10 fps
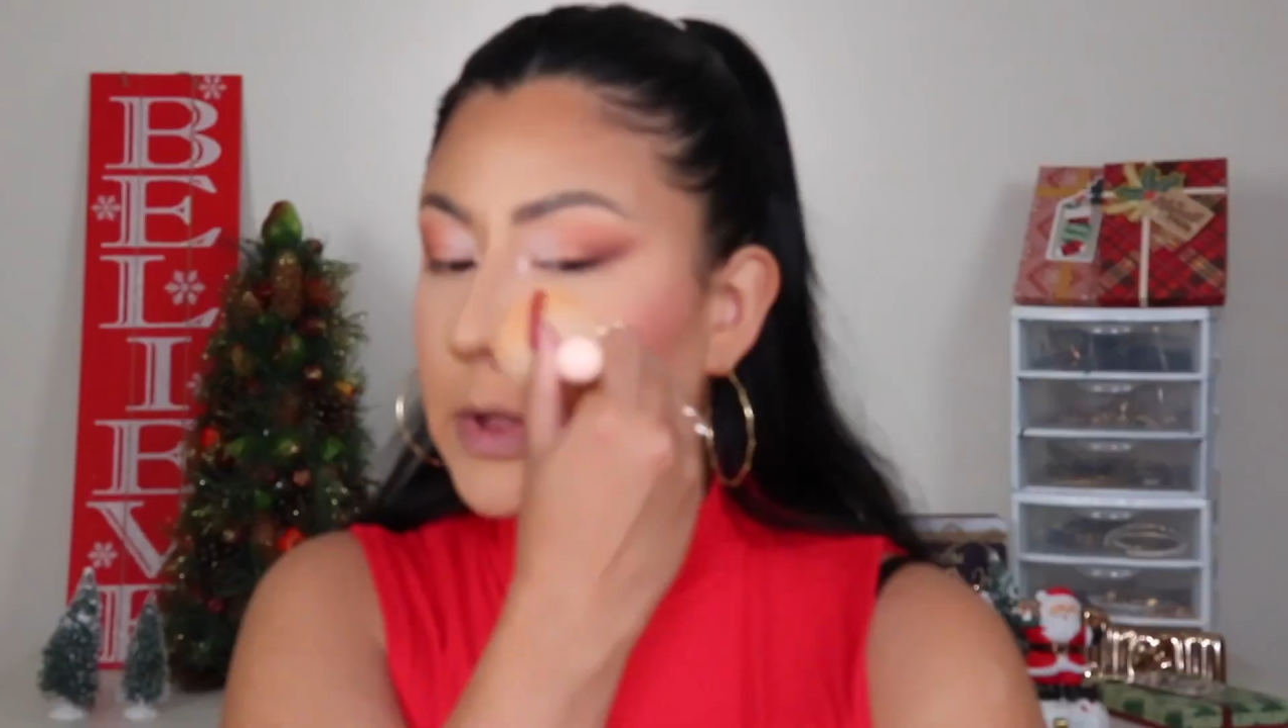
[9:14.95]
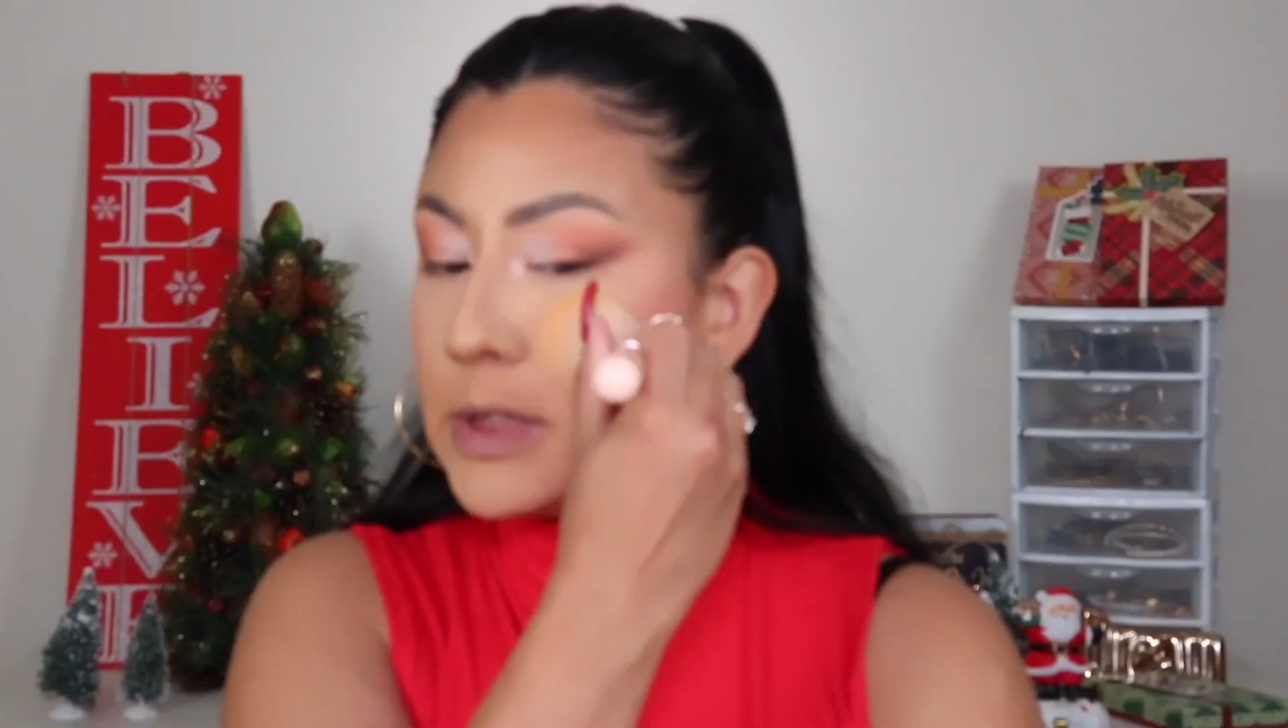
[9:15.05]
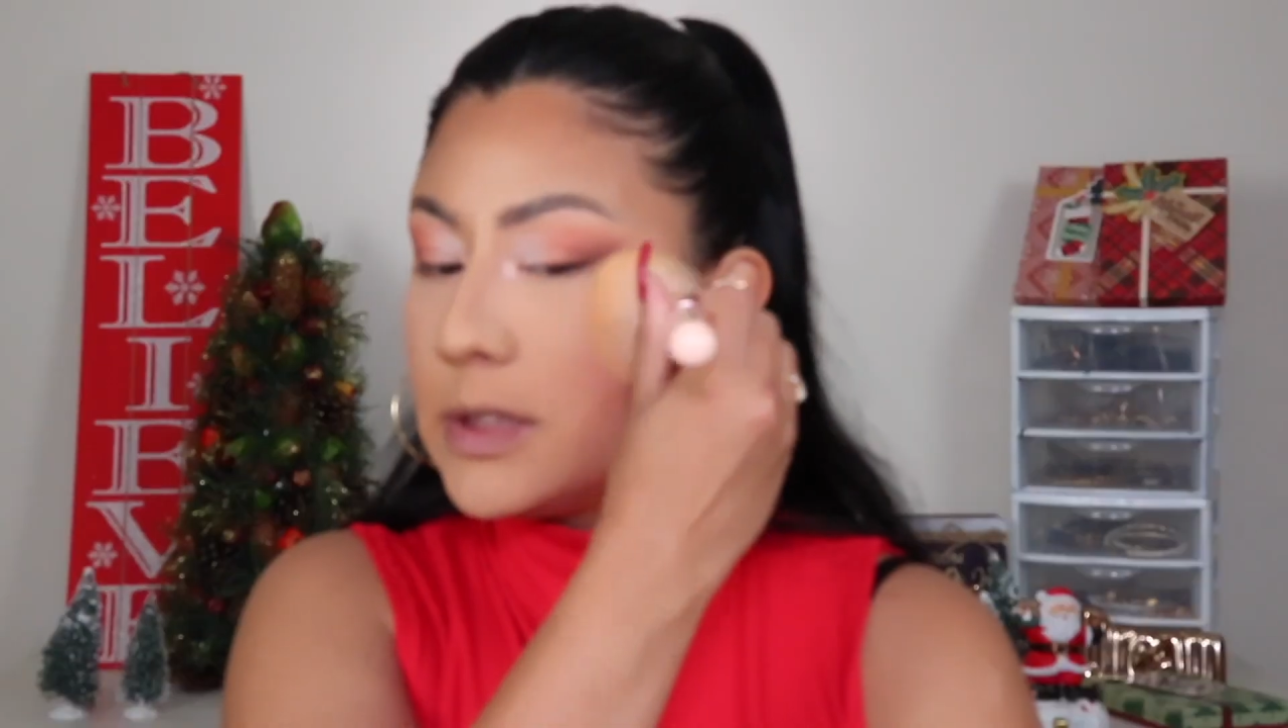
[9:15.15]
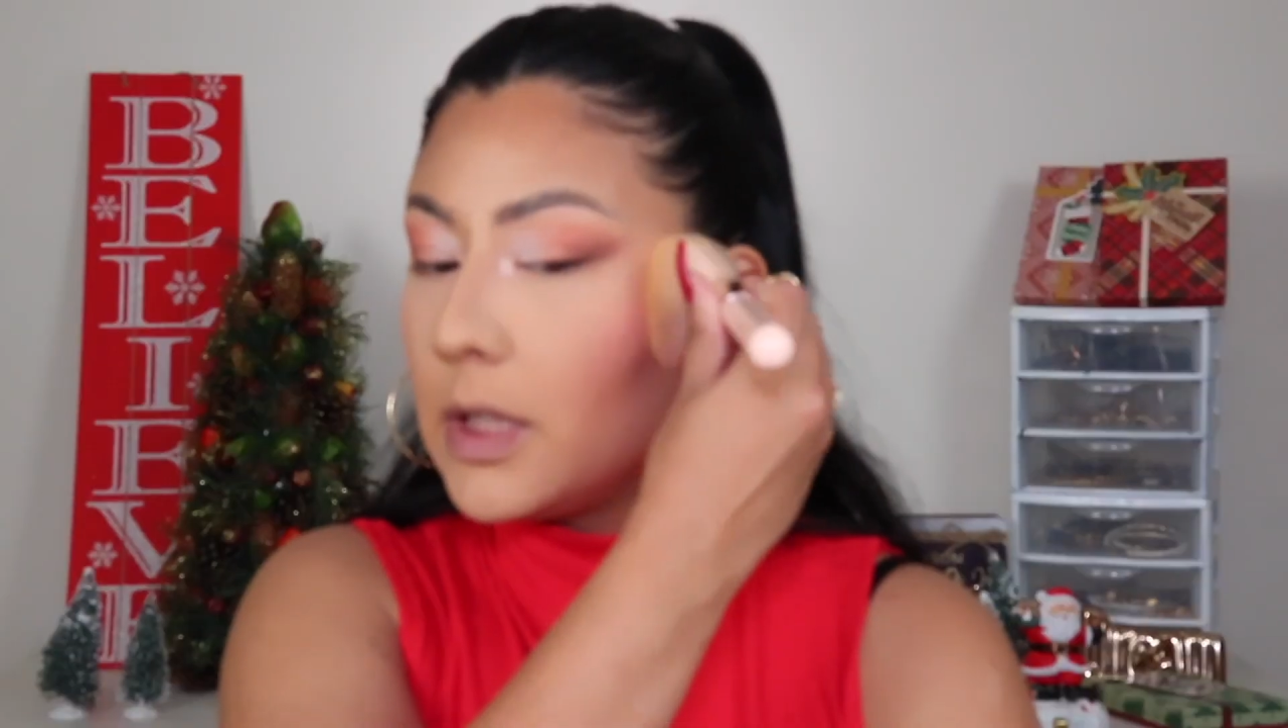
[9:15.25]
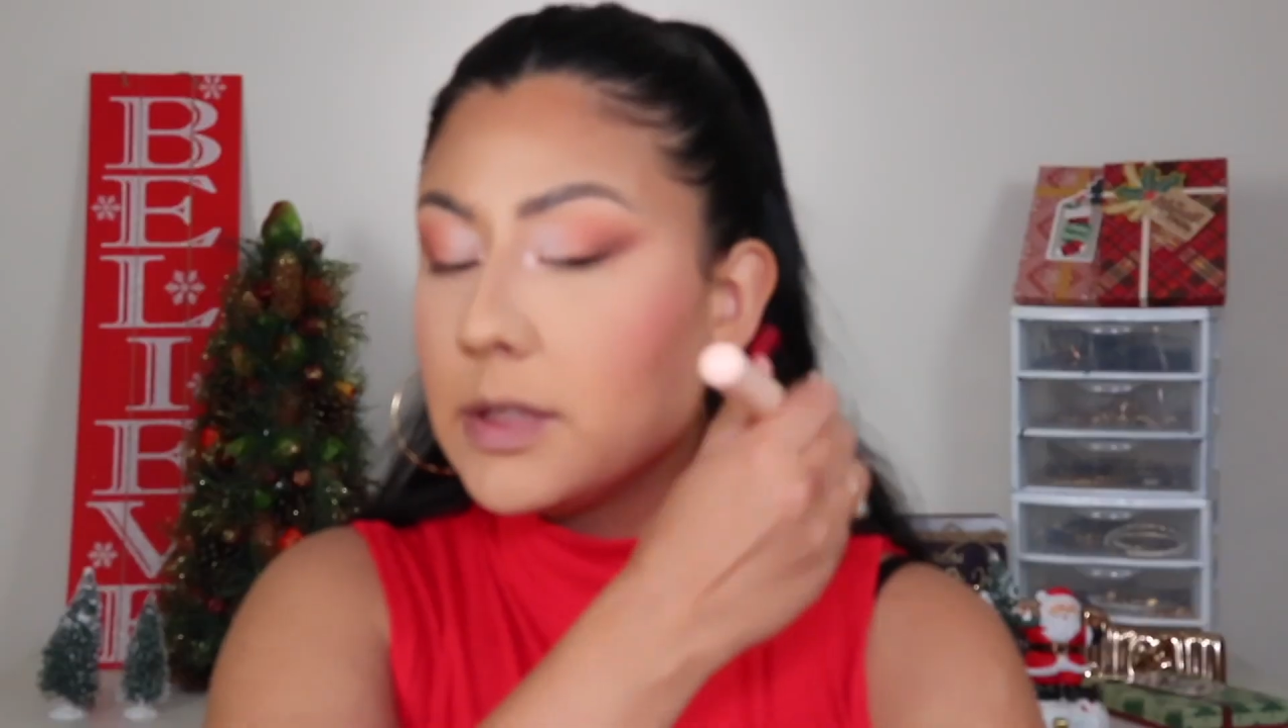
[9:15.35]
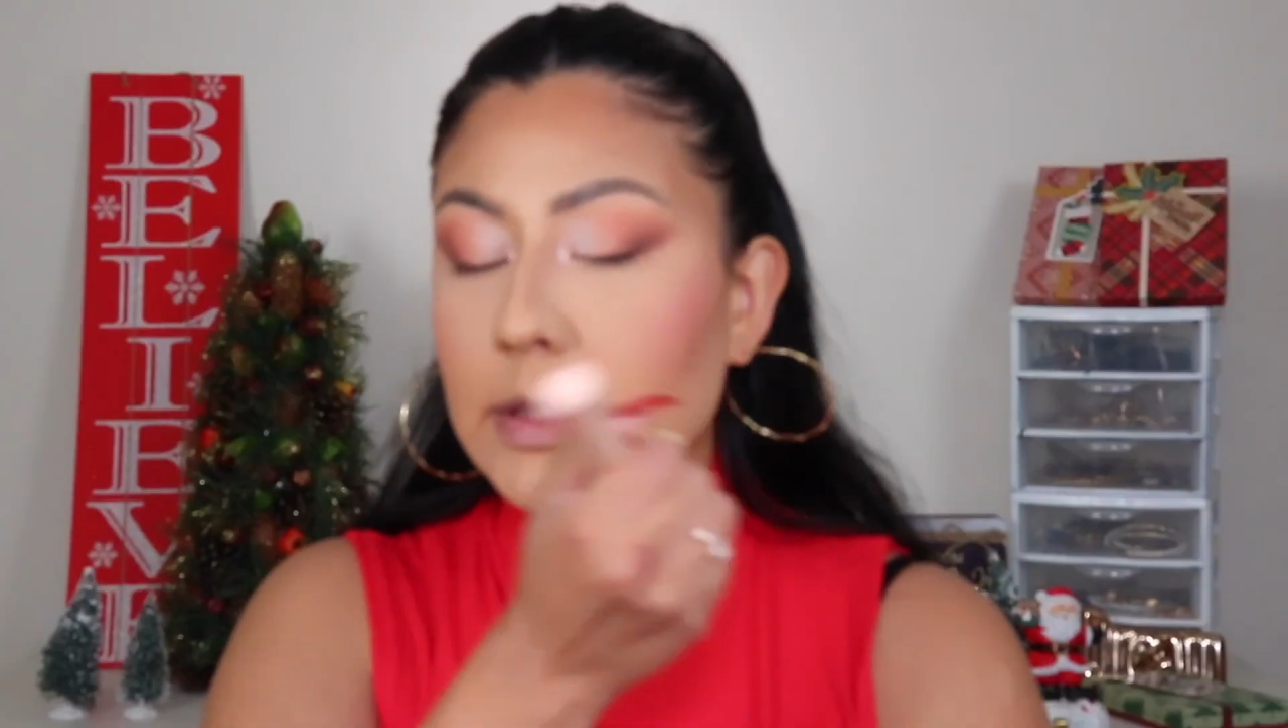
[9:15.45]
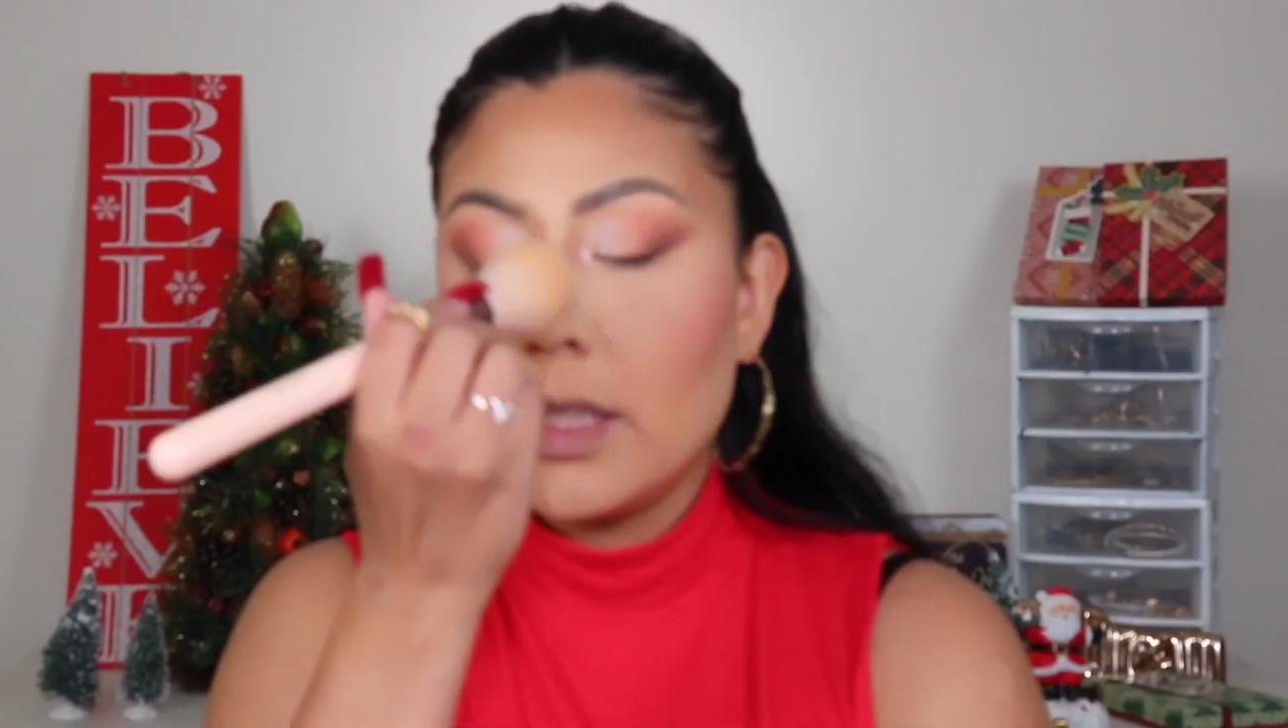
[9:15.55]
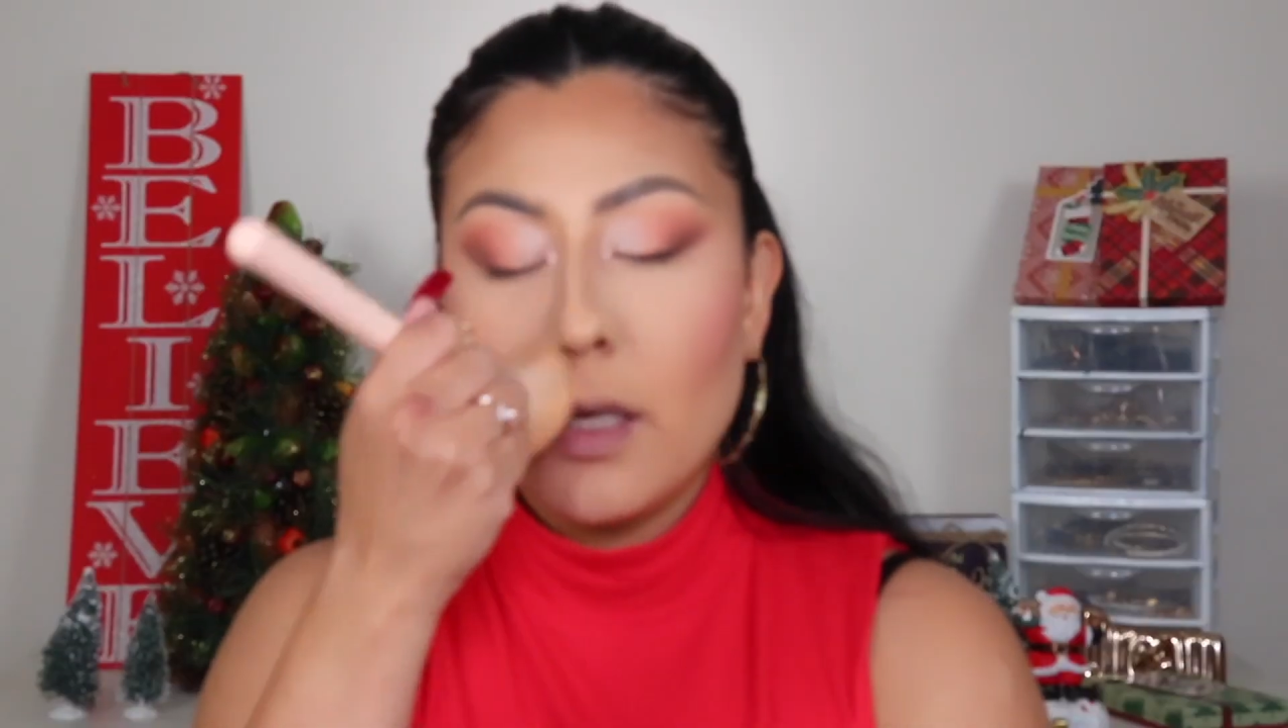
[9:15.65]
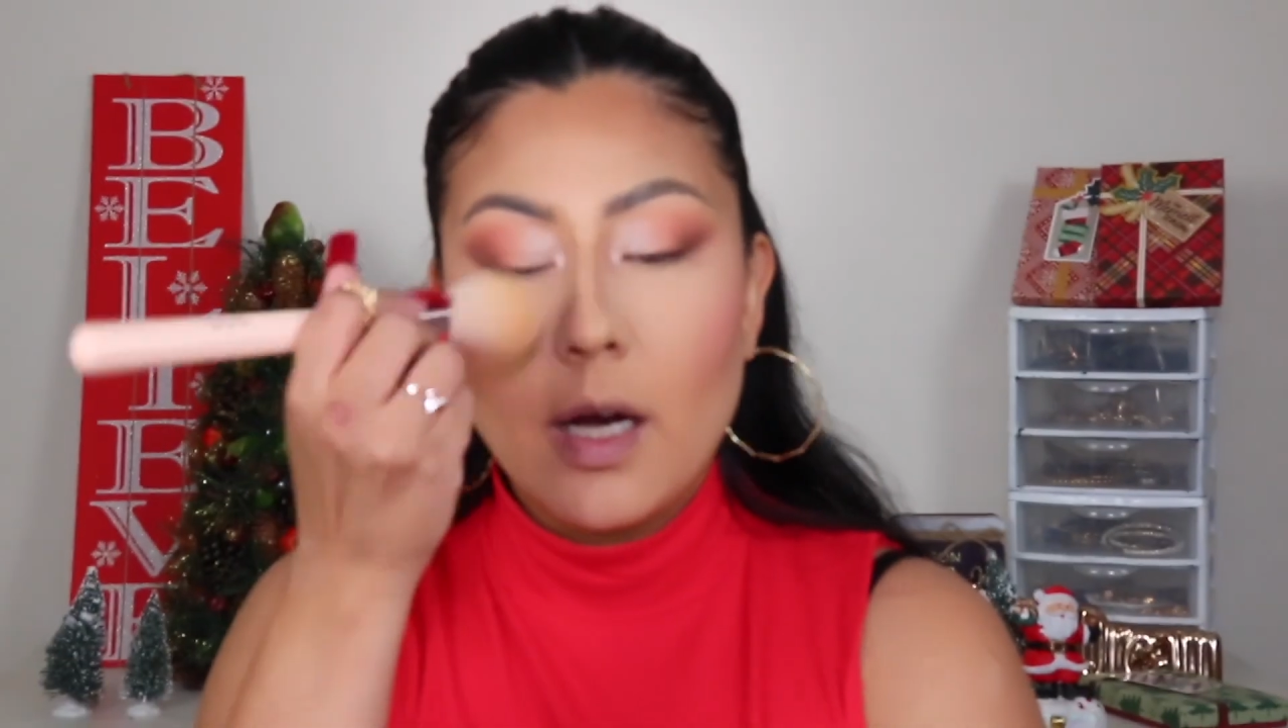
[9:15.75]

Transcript: just dusting